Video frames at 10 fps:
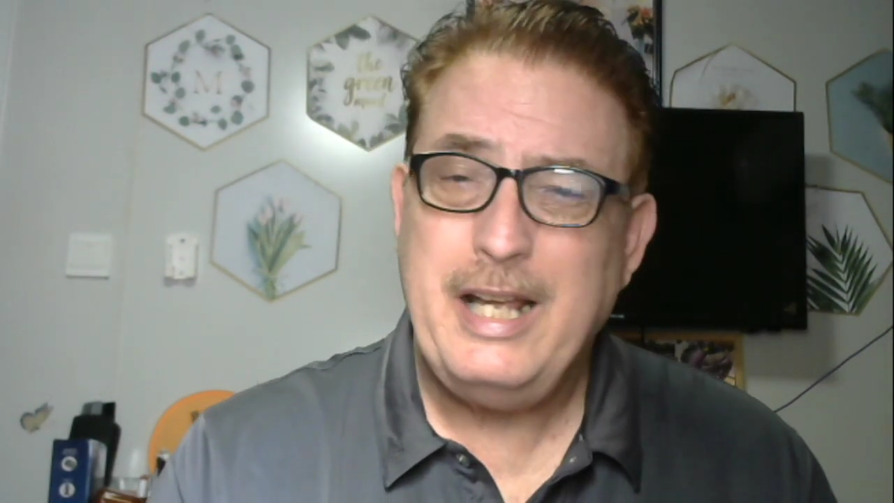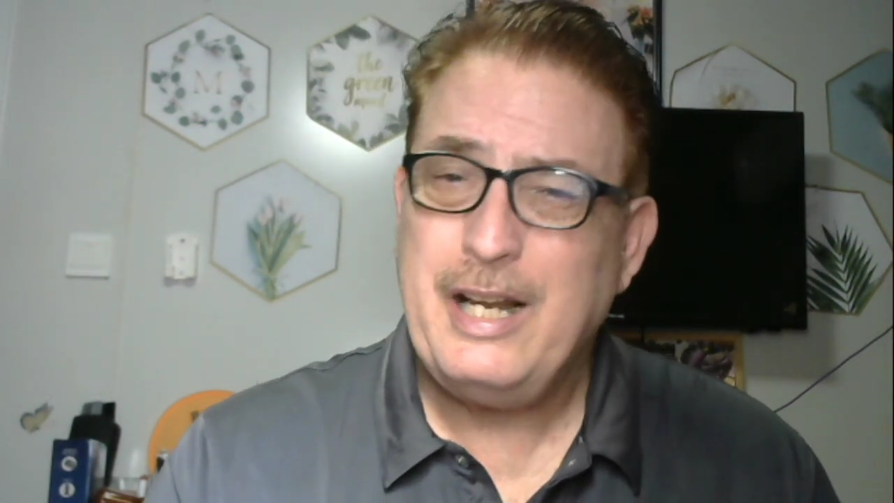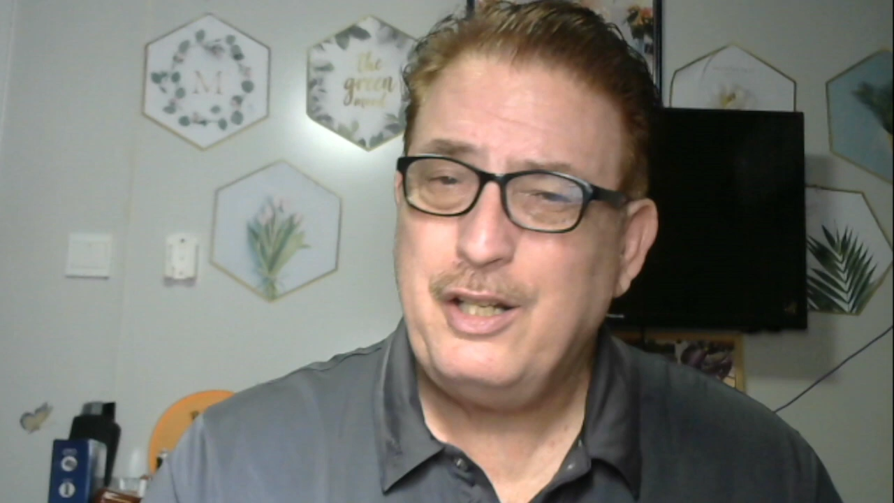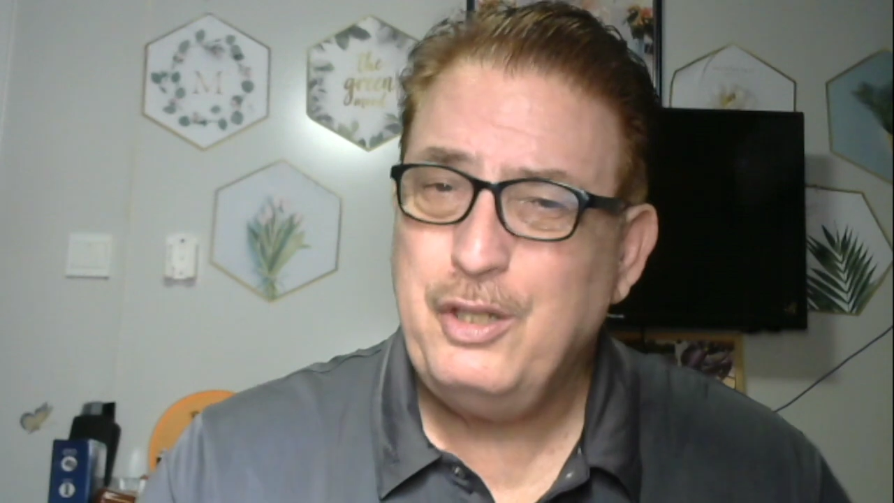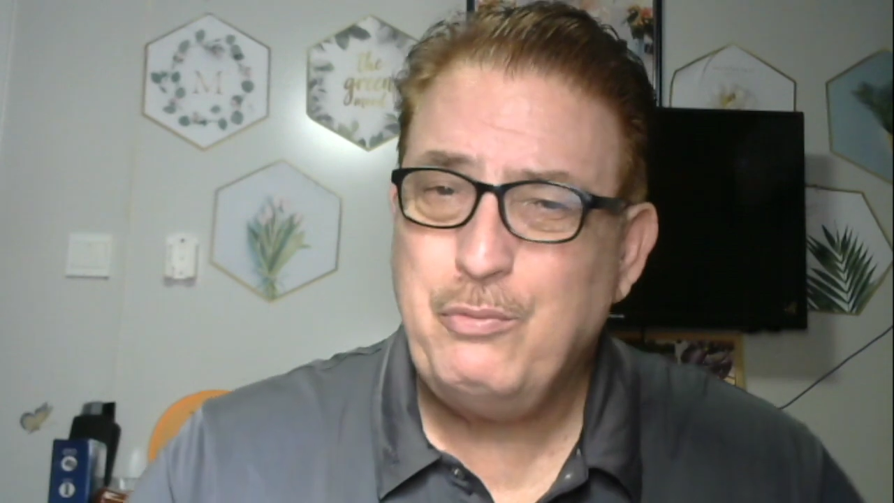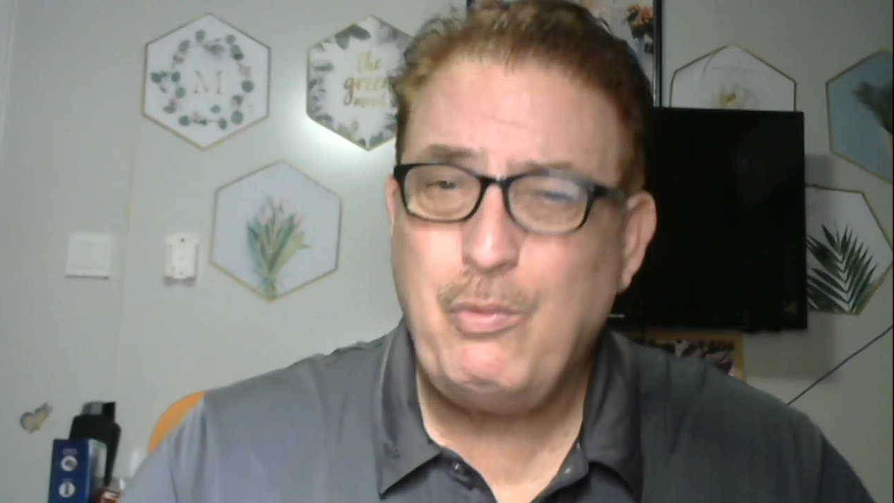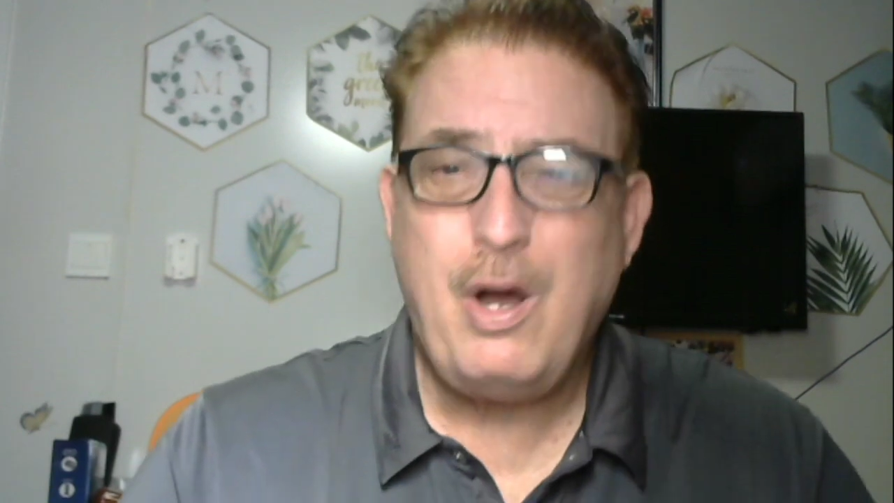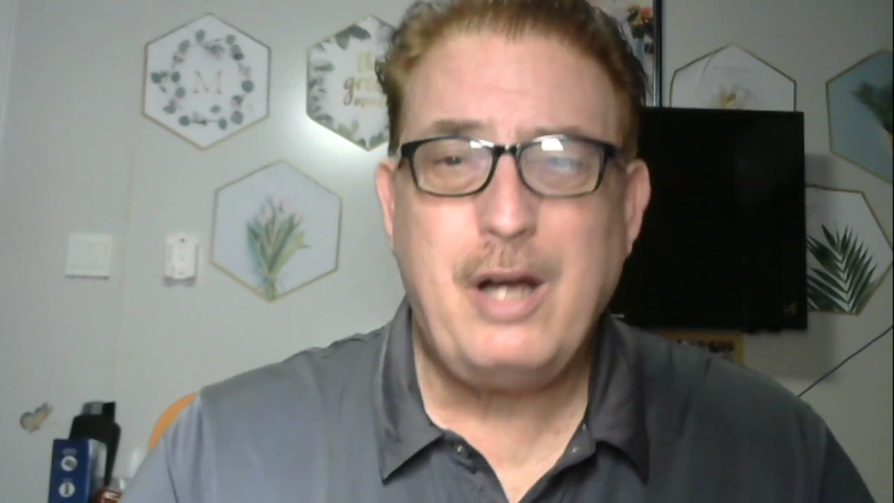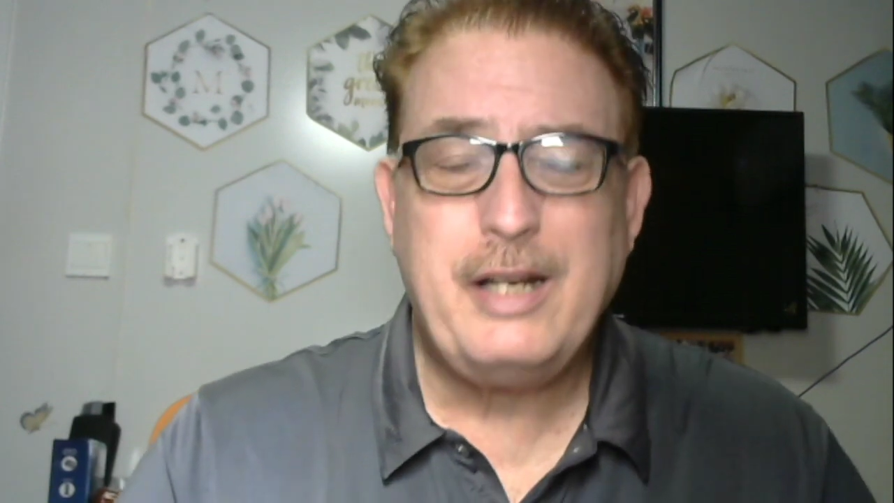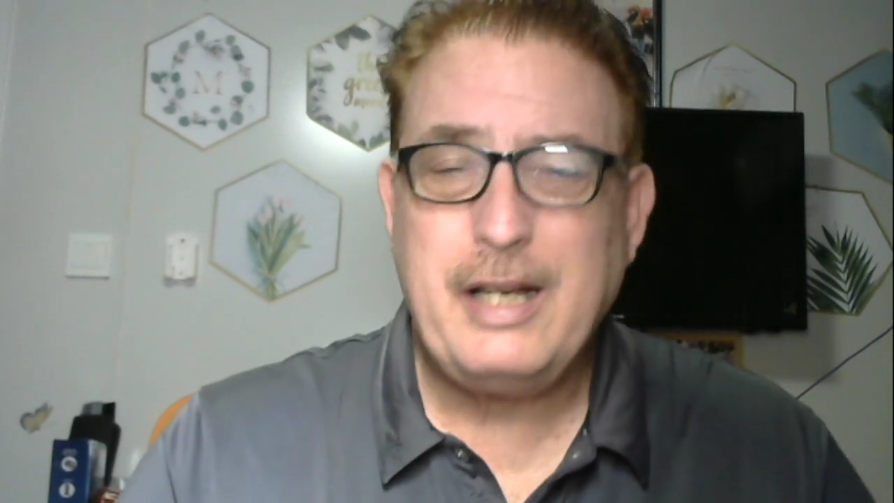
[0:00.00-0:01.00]
and I couldn't
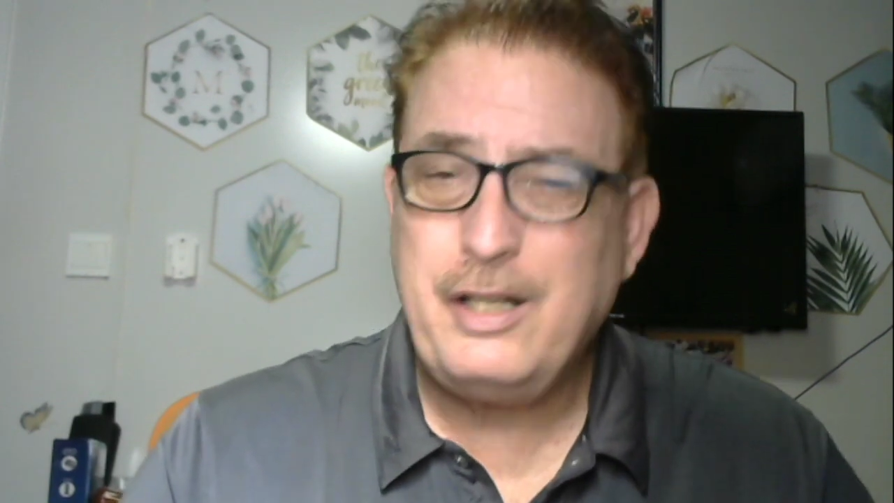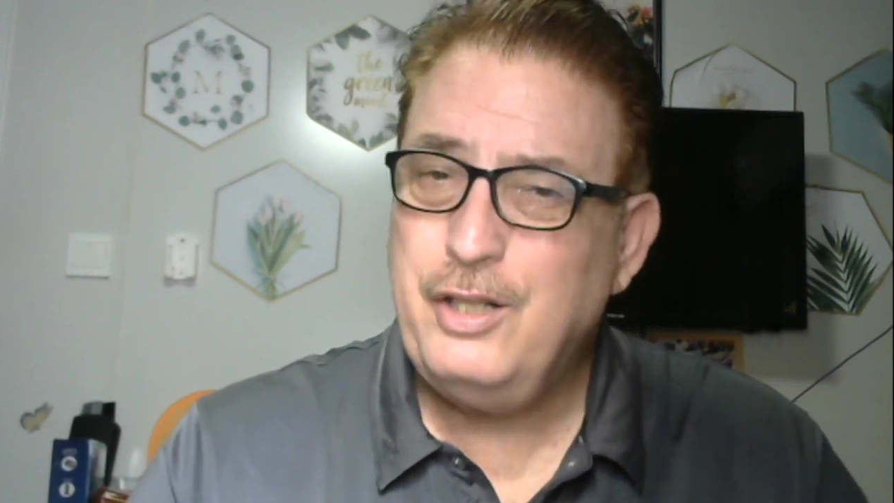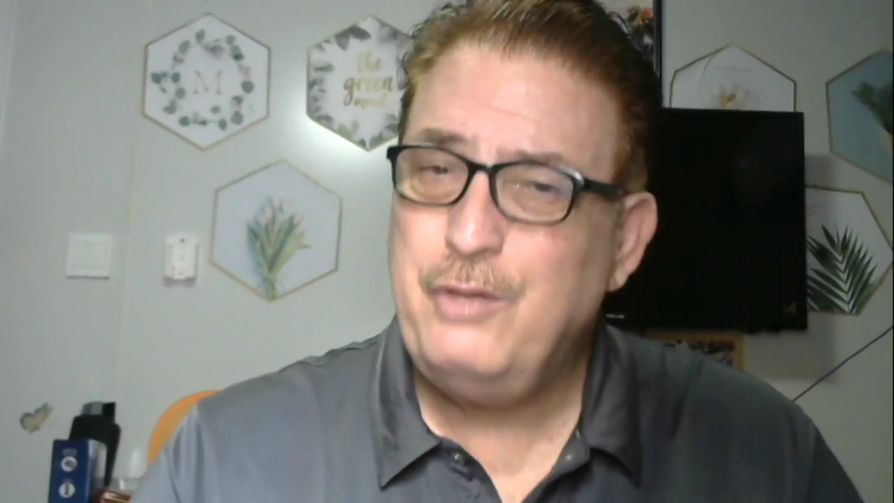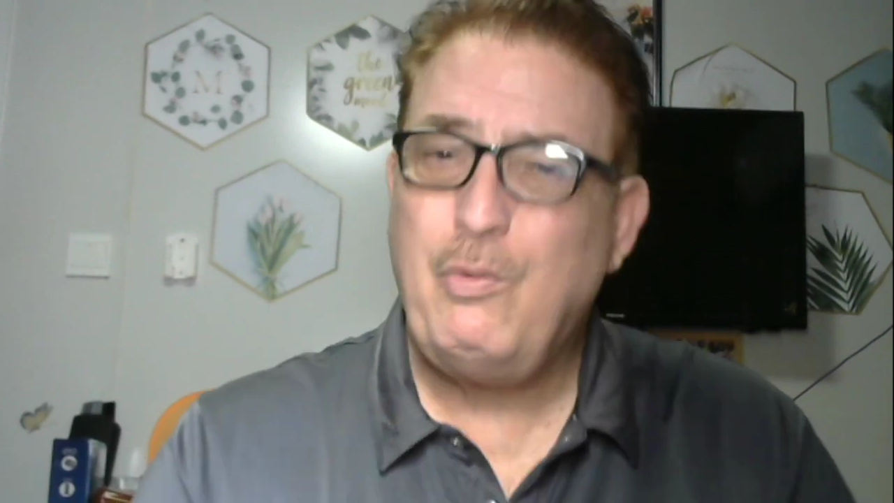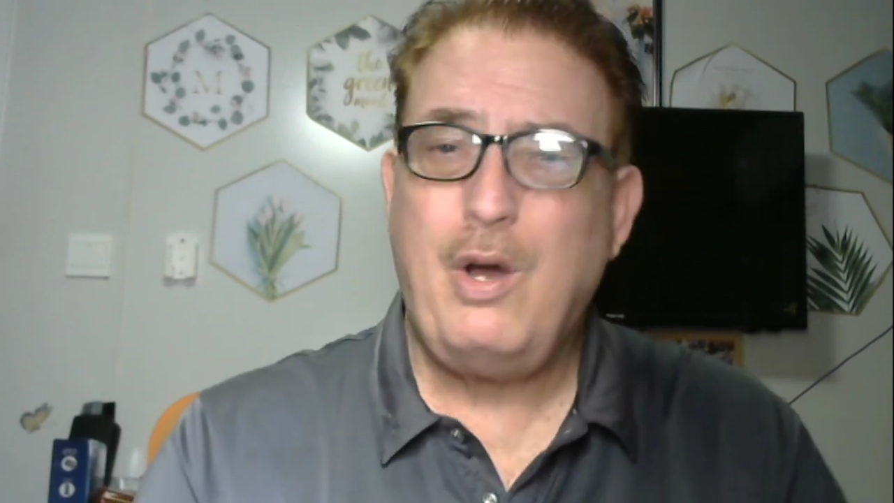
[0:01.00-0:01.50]
walk and I couldn't